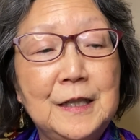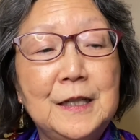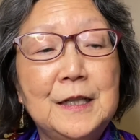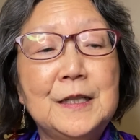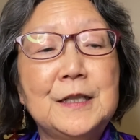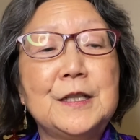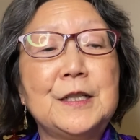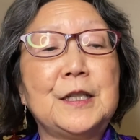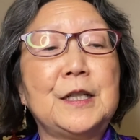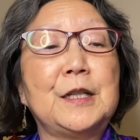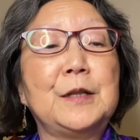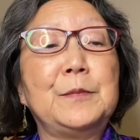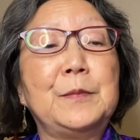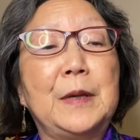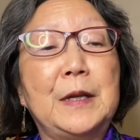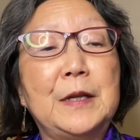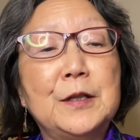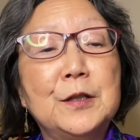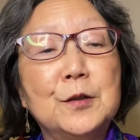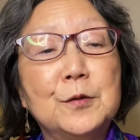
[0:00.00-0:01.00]
chicken
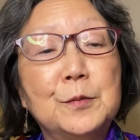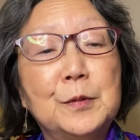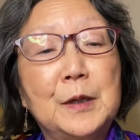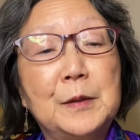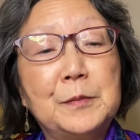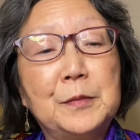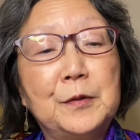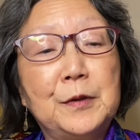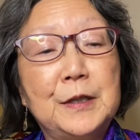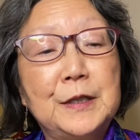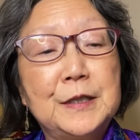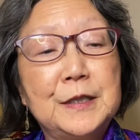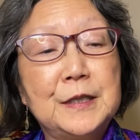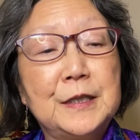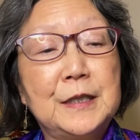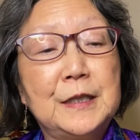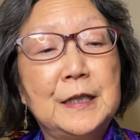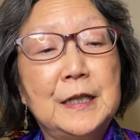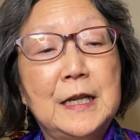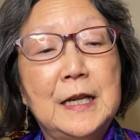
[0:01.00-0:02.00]
bento
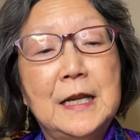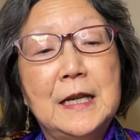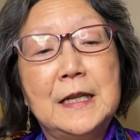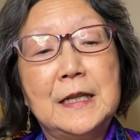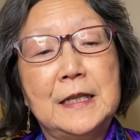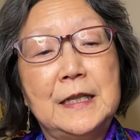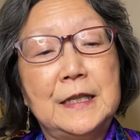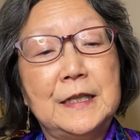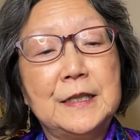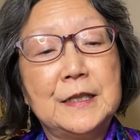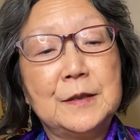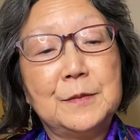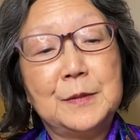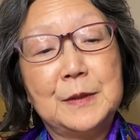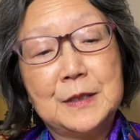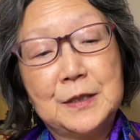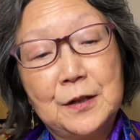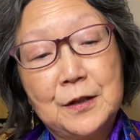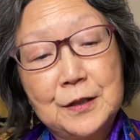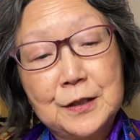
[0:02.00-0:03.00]
preparation, Ginza
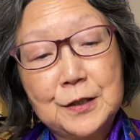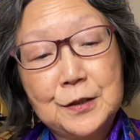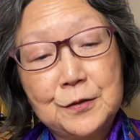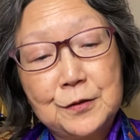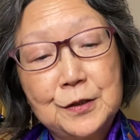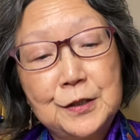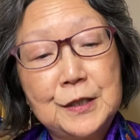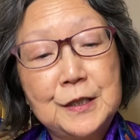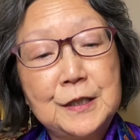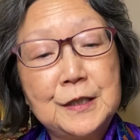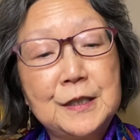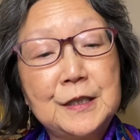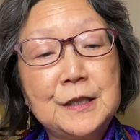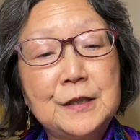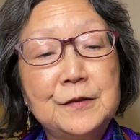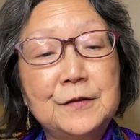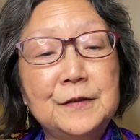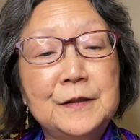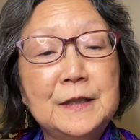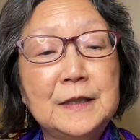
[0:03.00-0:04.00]
Bazaar sushi
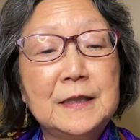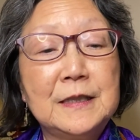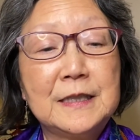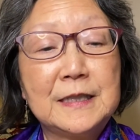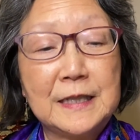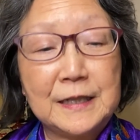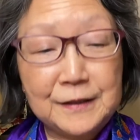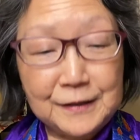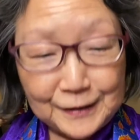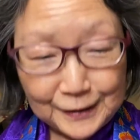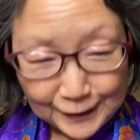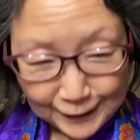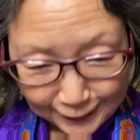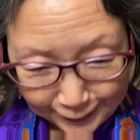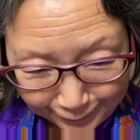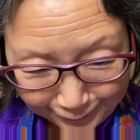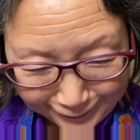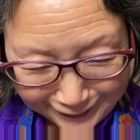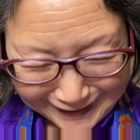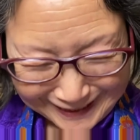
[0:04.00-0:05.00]

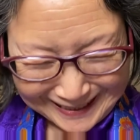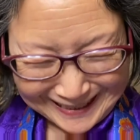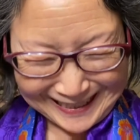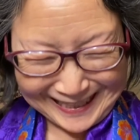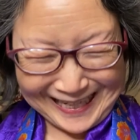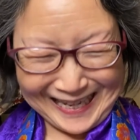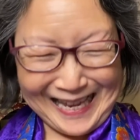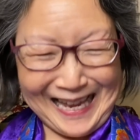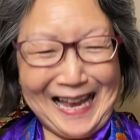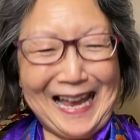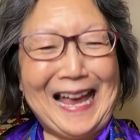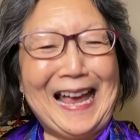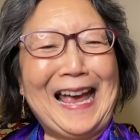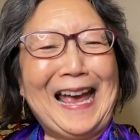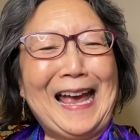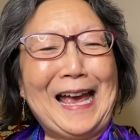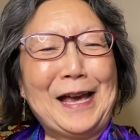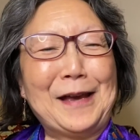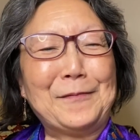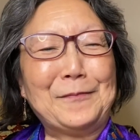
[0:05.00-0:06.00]
shifts,
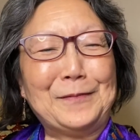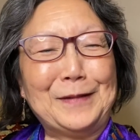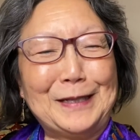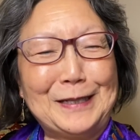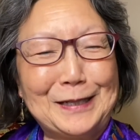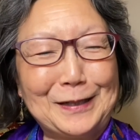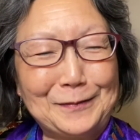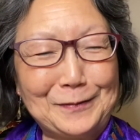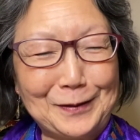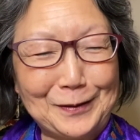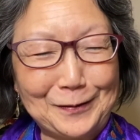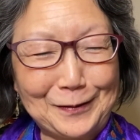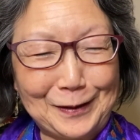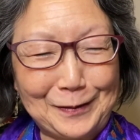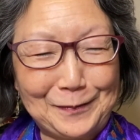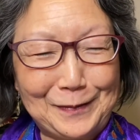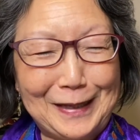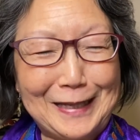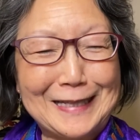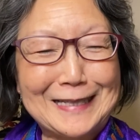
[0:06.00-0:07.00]
BWA
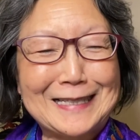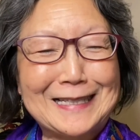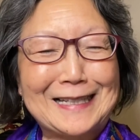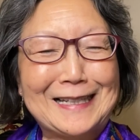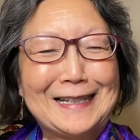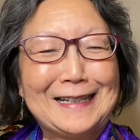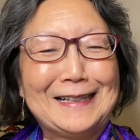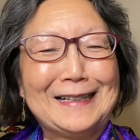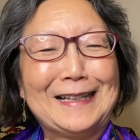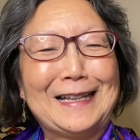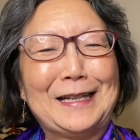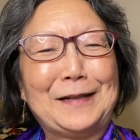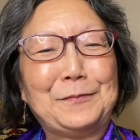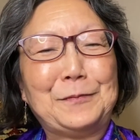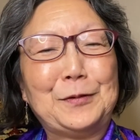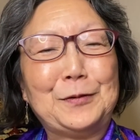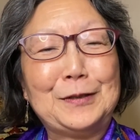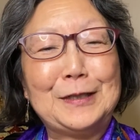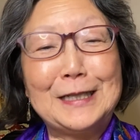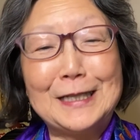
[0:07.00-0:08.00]
bake sale and
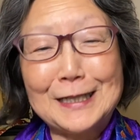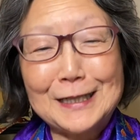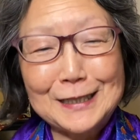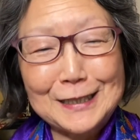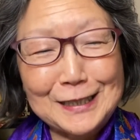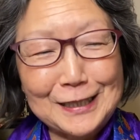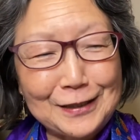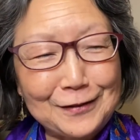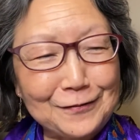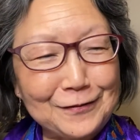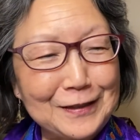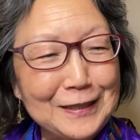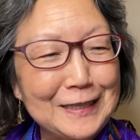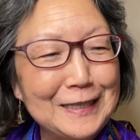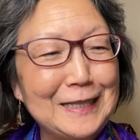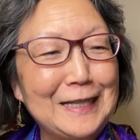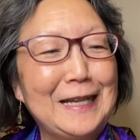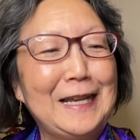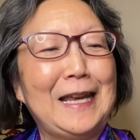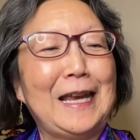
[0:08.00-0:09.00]
boutique shifts,
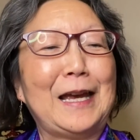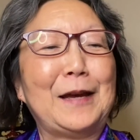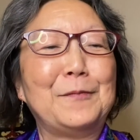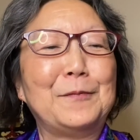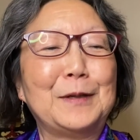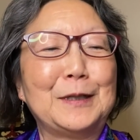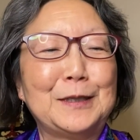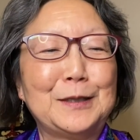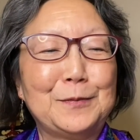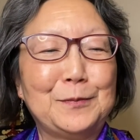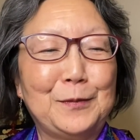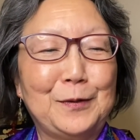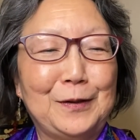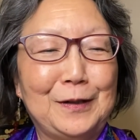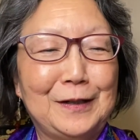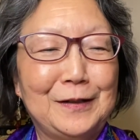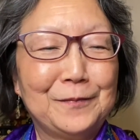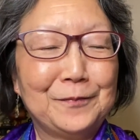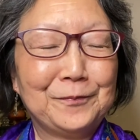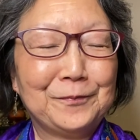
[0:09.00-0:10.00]
and much
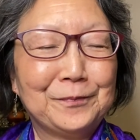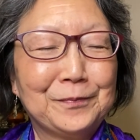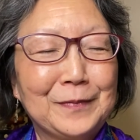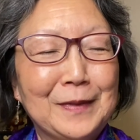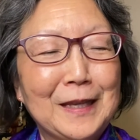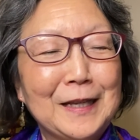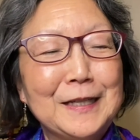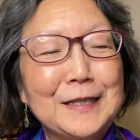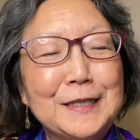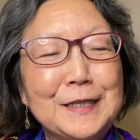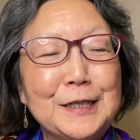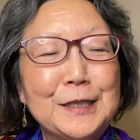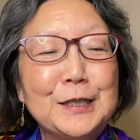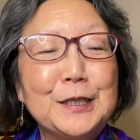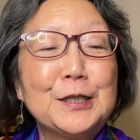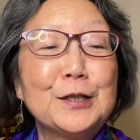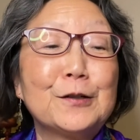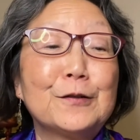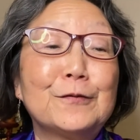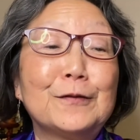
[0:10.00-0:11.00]
more. She
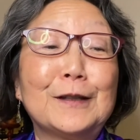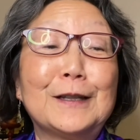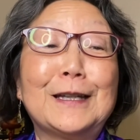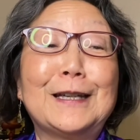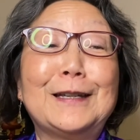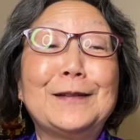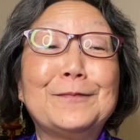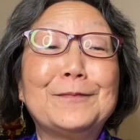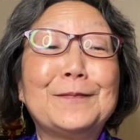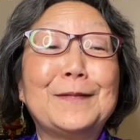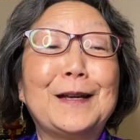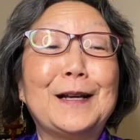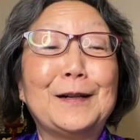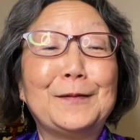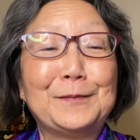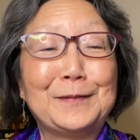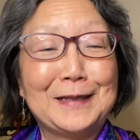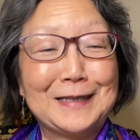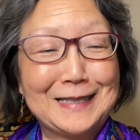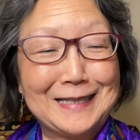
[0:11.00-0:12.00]
cheerfully
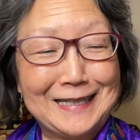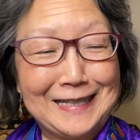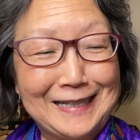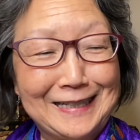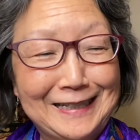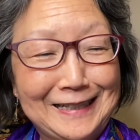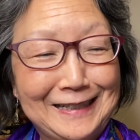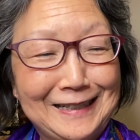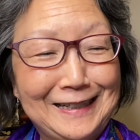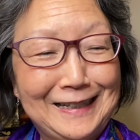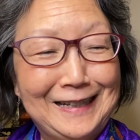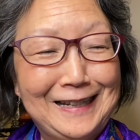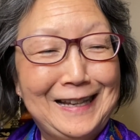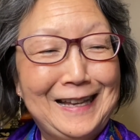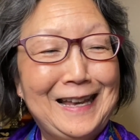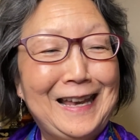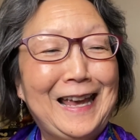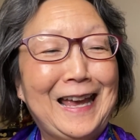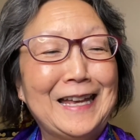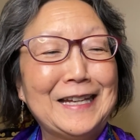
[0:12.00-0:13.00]
helped as needed,
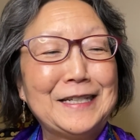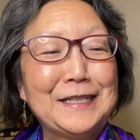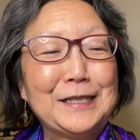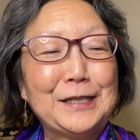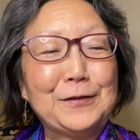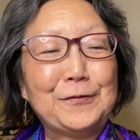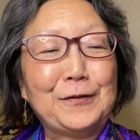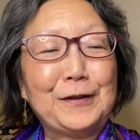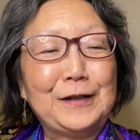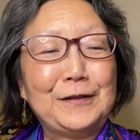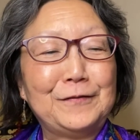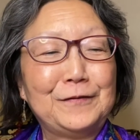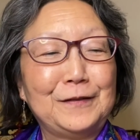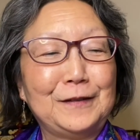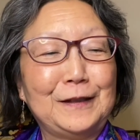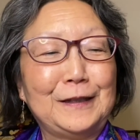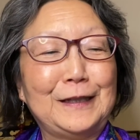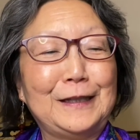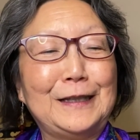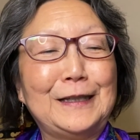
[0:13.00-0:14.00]
and she
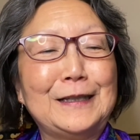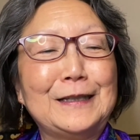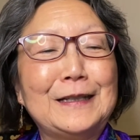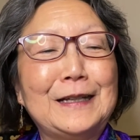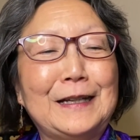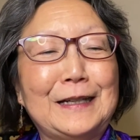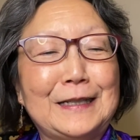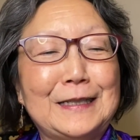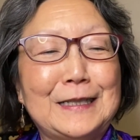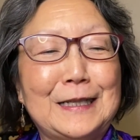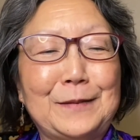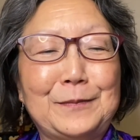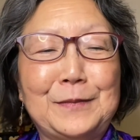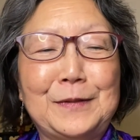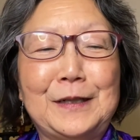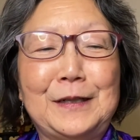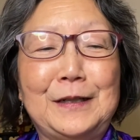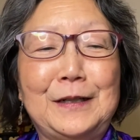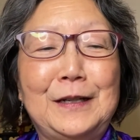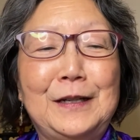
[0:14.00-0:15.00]
gratefully accepted